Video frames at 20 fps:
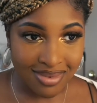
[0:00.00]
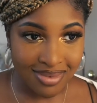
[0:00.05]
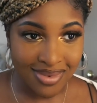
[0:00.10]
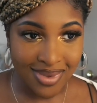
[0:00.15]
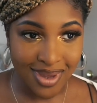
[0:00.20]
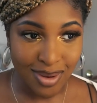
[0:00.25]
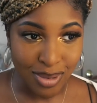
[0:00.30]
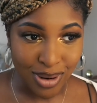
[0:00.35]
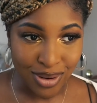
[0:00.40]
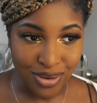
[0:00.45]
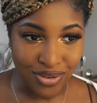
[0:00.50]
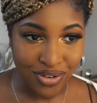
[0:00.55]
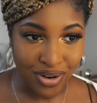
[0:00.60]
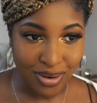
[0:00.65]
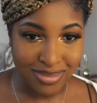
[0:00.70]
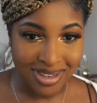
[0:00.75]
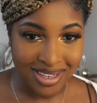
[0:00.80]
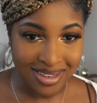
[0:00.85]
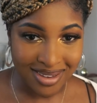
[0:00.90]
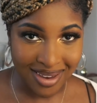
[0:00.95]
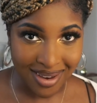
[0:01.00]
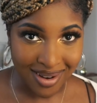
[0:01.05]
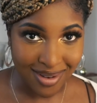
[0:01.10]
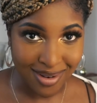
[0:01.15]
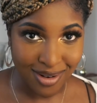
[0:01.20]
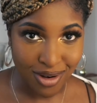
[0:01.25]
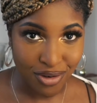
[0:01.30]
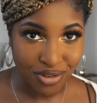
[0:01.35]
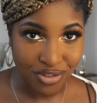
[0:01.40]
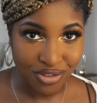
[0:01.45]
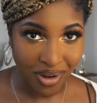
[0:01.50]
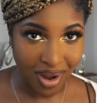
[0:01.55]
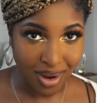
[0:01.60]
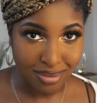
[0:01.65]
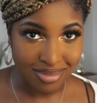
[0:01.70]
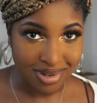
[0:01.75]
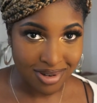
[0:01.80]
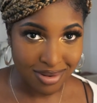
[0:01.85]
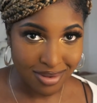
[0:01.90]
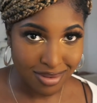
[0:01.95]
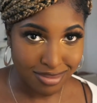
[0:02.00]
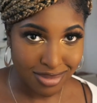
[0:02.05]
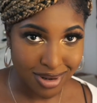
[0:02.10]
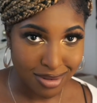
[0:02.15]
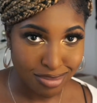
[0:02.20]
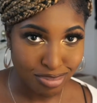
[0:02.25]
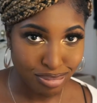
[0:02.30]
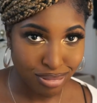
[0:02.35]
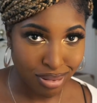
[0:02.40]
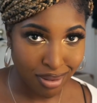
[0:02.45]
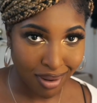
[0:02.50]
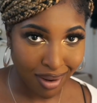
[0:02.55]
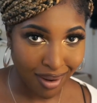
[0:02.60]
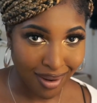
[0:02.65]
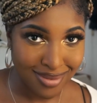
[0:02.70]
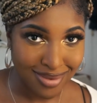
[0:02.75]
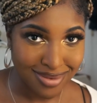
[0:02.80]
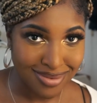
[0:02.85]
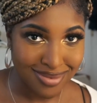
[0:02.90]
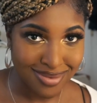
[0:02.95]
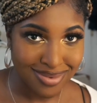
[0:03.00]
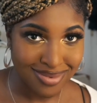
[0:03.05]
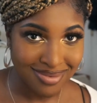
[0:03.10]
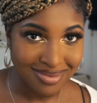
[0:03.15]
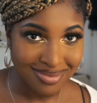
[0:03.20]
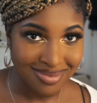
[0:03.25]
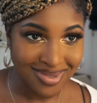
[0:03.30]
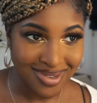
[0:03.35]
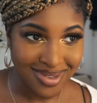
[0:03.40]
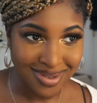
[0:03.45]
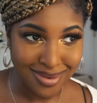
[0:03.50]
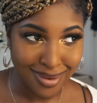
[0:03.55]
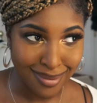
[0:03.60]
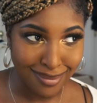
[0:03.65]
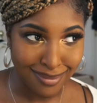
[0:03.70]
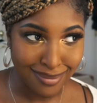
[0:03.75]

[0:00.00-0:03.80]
no matter if I'm skinny or fat, I'm still going to be depressed. So,